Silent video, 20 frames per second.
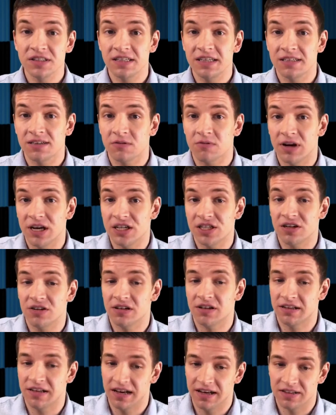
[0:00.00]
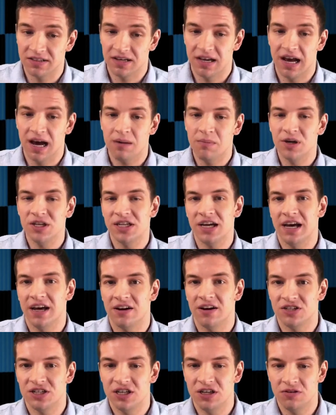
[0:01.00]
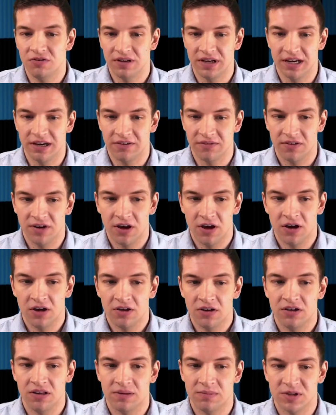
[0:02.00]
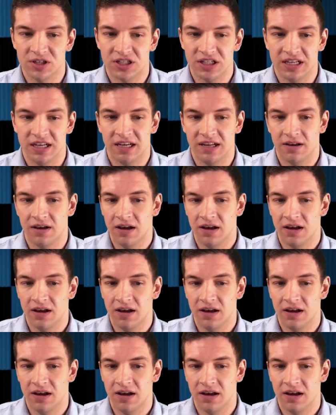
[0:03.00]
is a ratio that tells you how much energy you give to the machine